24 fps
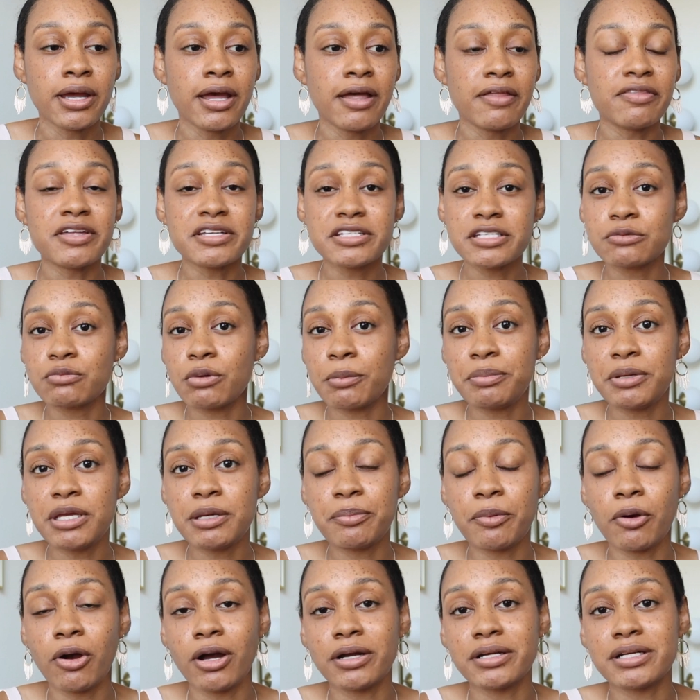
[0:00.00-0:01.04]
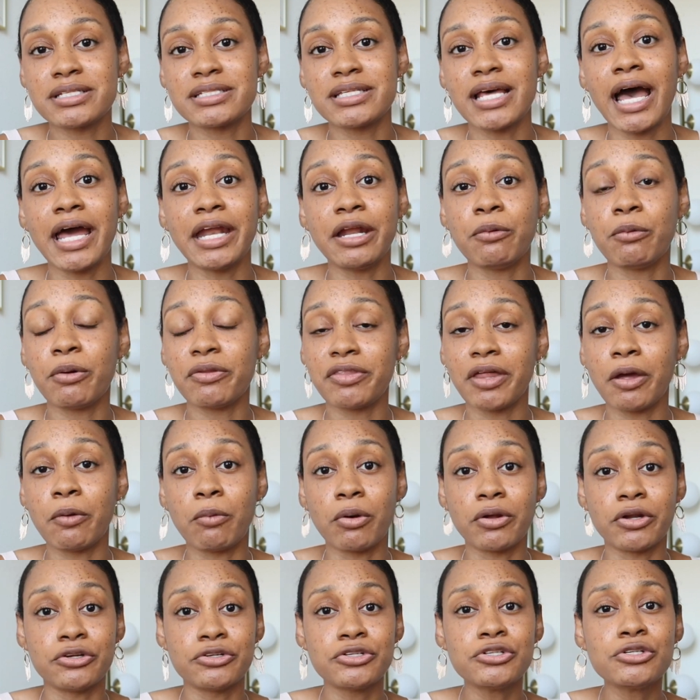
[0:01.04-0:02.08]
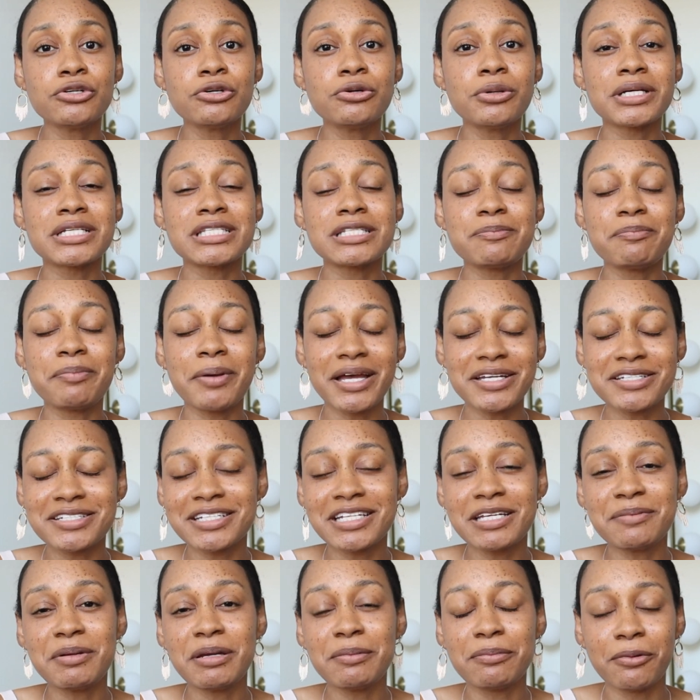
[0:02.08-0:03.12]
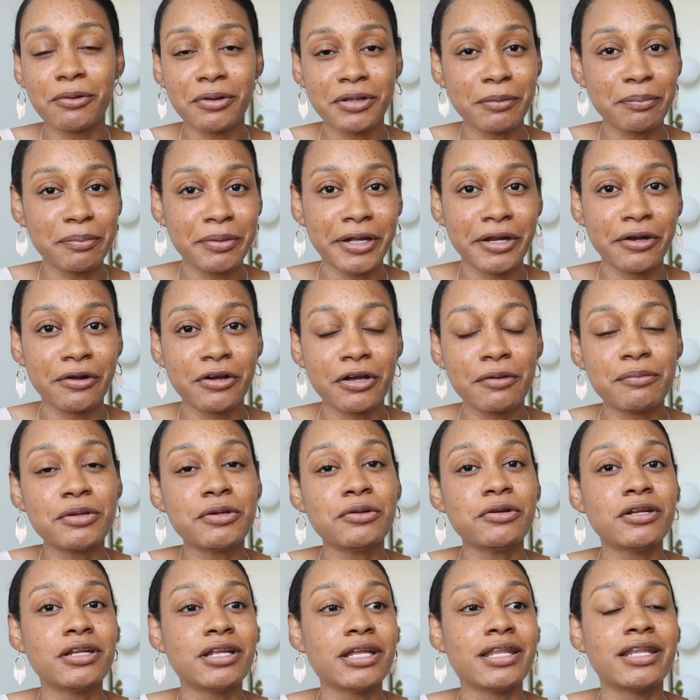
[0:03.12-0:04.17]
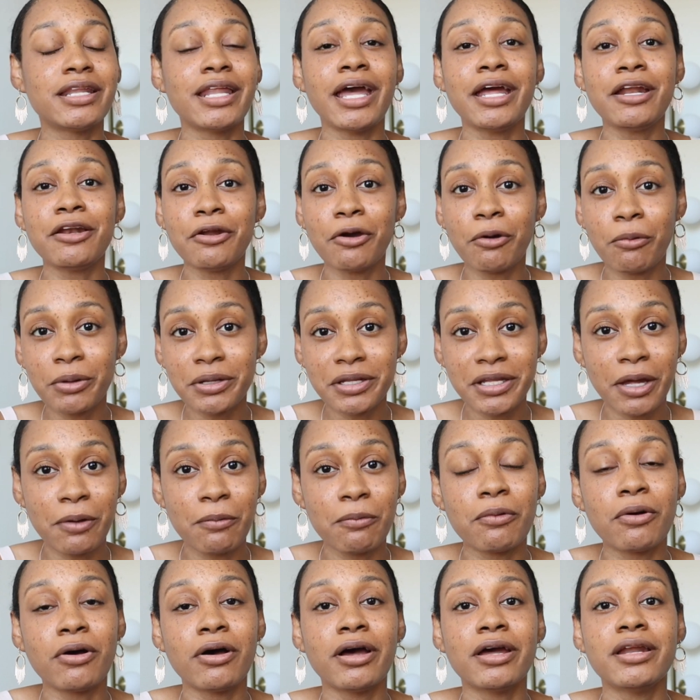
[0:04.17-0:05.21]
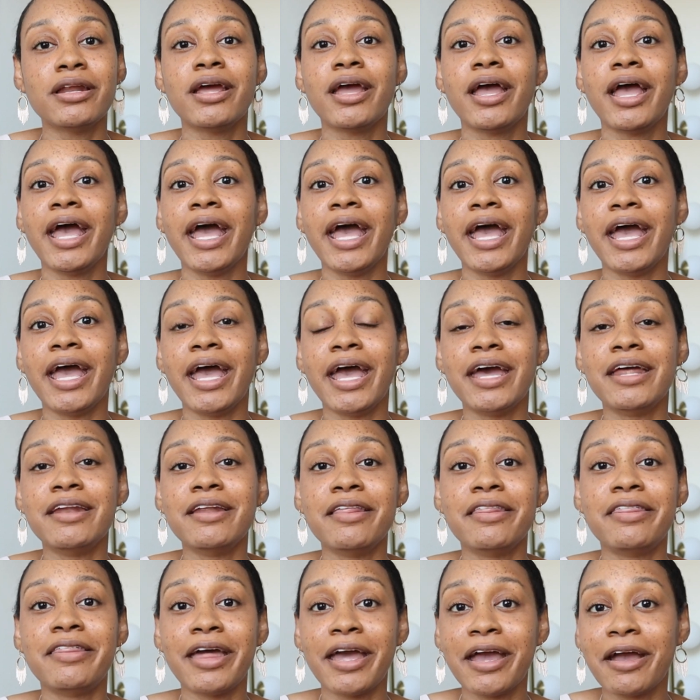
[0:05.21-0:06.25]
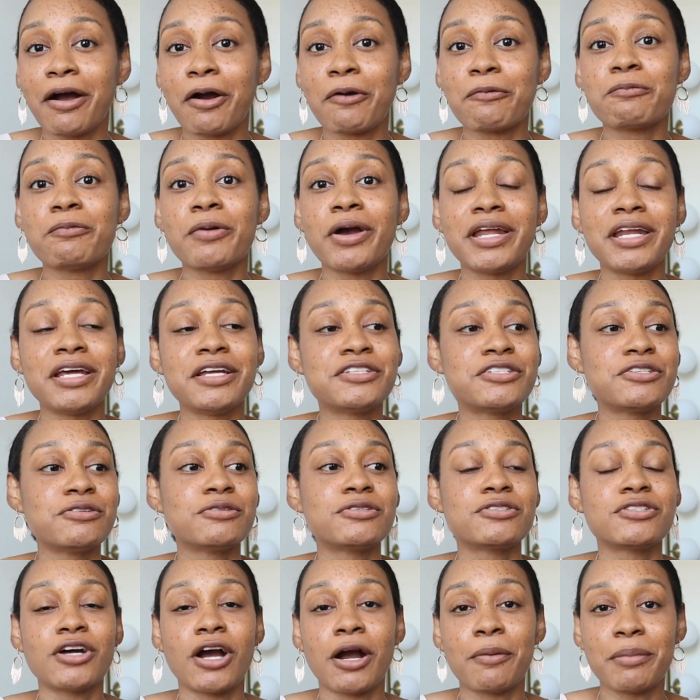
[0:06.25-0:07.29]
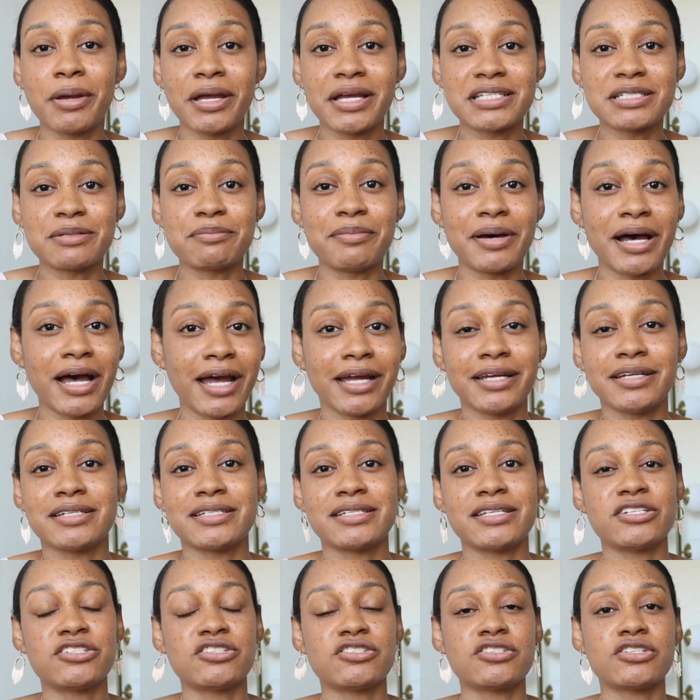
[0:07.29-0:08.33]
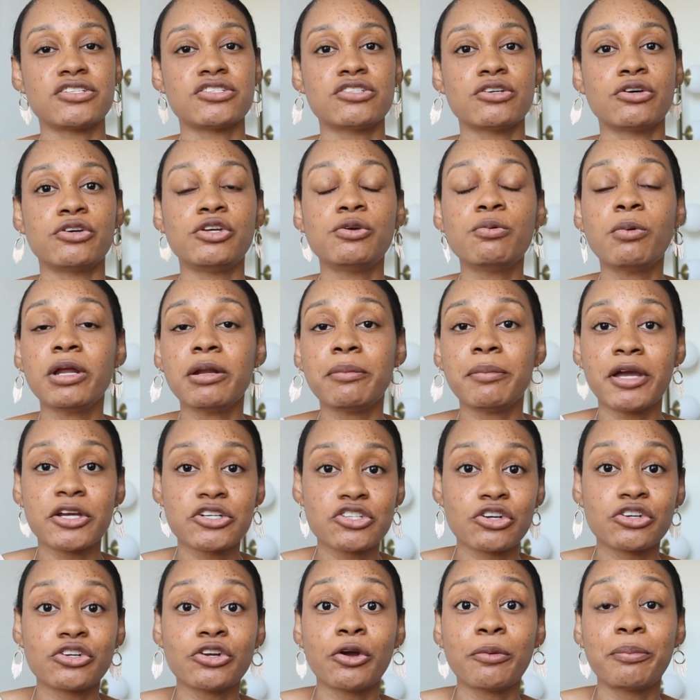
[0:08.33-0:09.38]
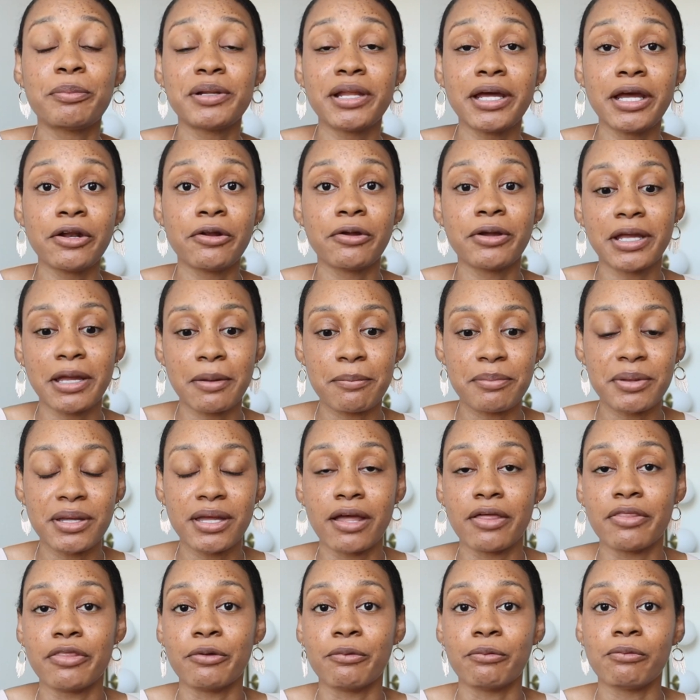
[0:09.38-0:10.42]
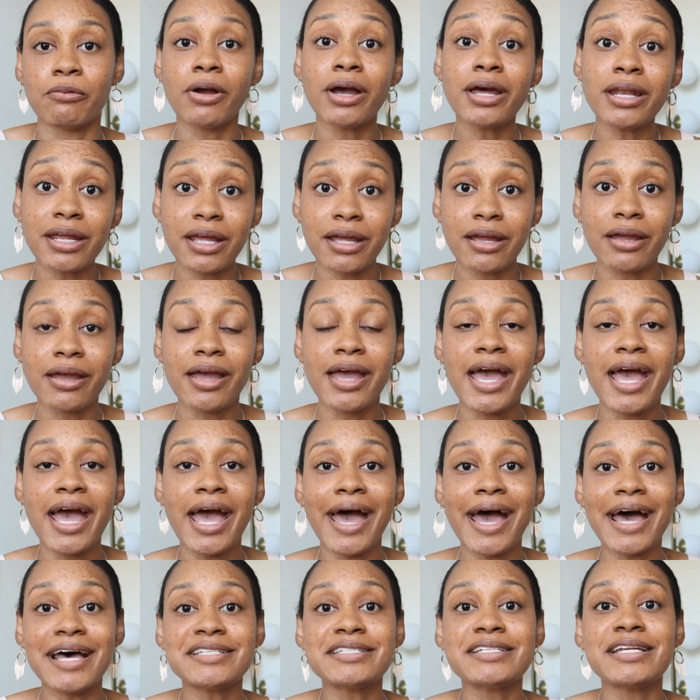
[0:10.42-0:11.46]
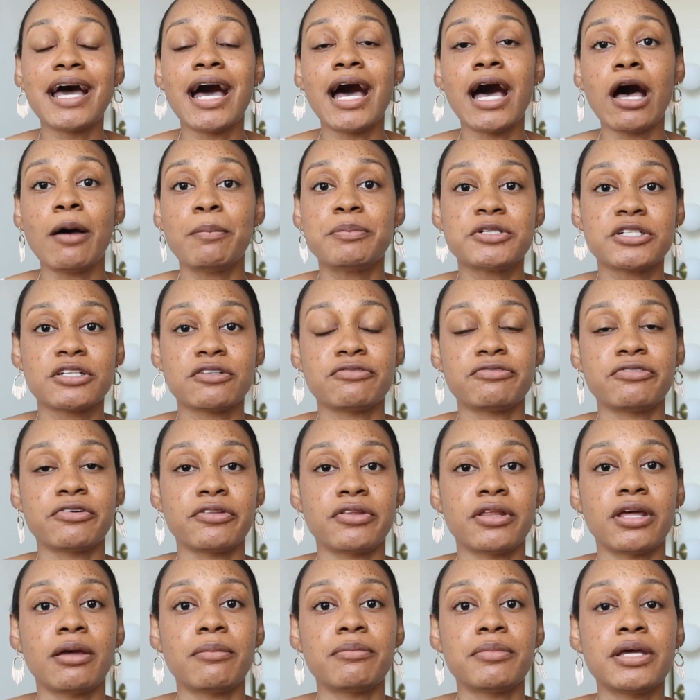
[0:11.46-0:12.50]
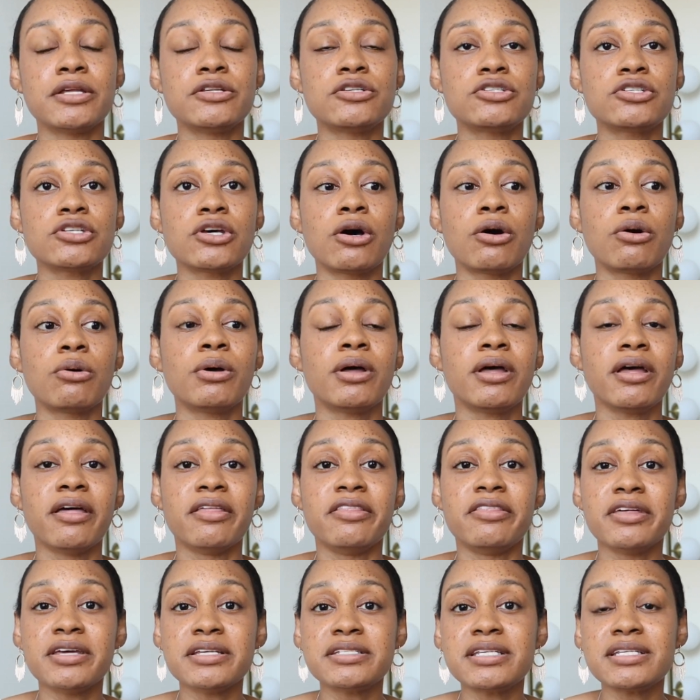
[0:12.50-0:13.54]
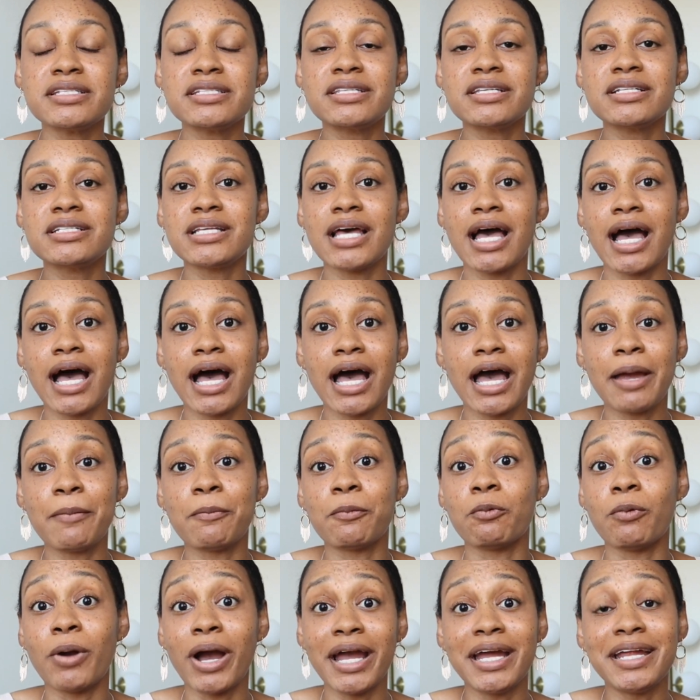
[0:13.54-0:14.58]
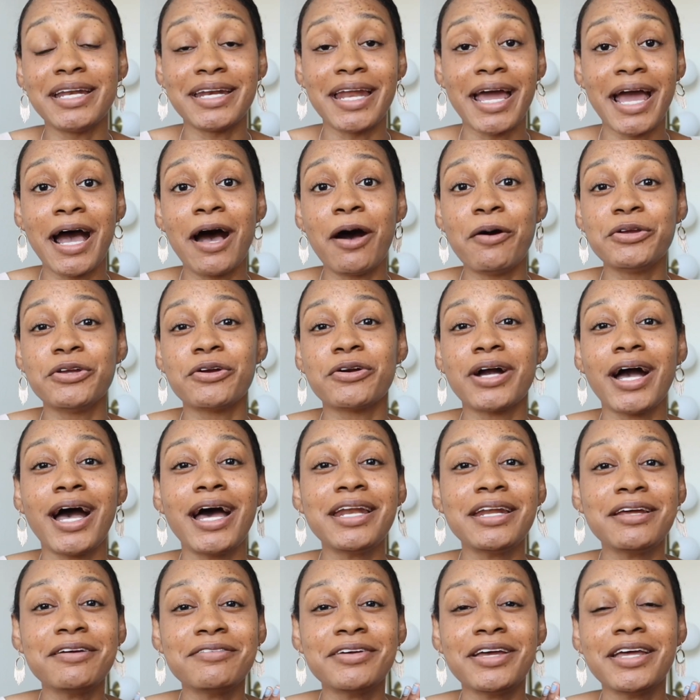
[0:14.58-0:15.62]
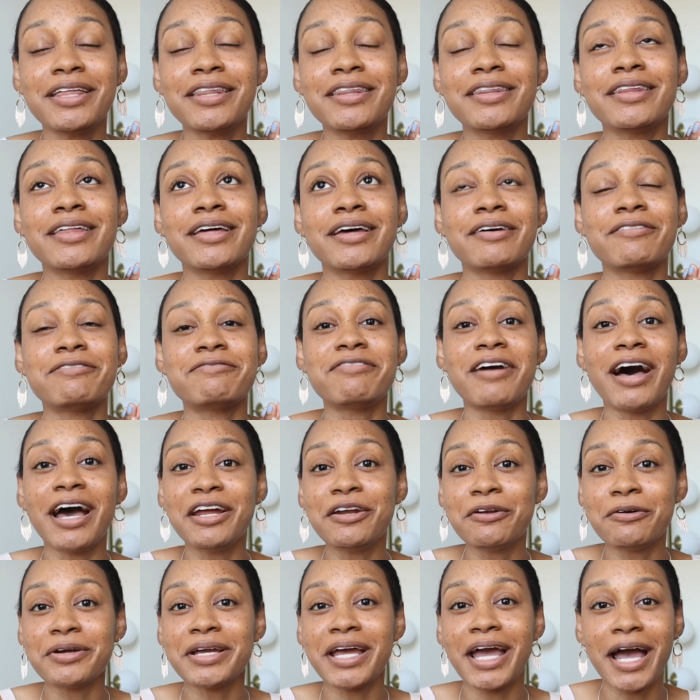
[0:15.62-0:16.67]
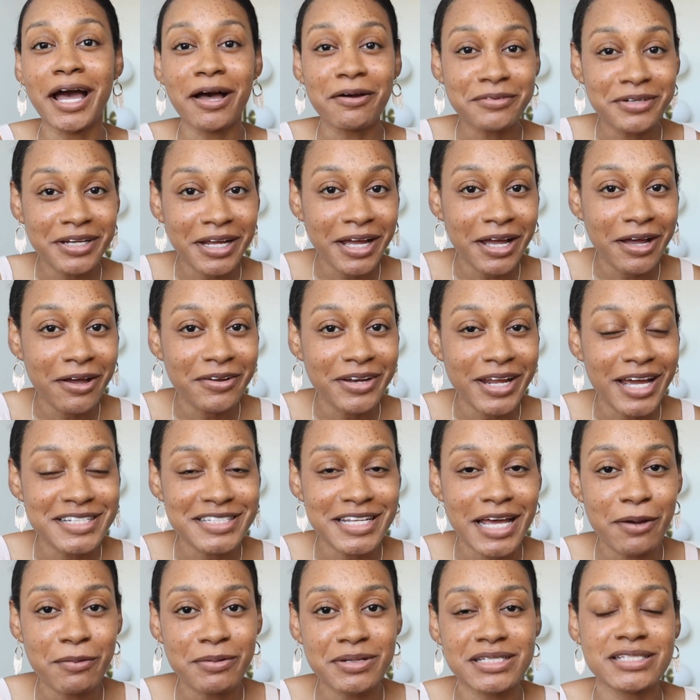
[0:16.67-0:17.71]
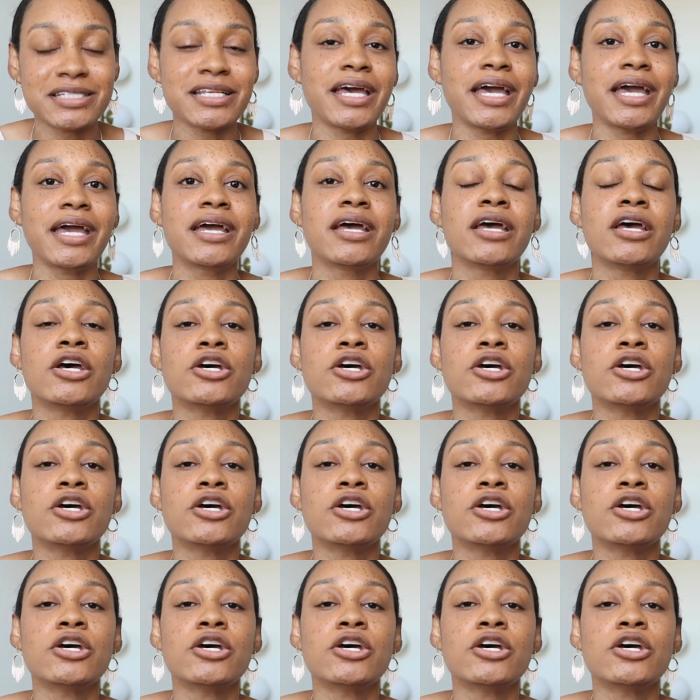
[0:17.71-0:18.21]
This is when people are deciding what they want to do, especially people in the planner community. They know what they want and they are ready to start making some buying decisions. And so you want to make sure your planner can be in the running as an option for them. And so this is the time right now. You're kind of in the final countdown, as I would say,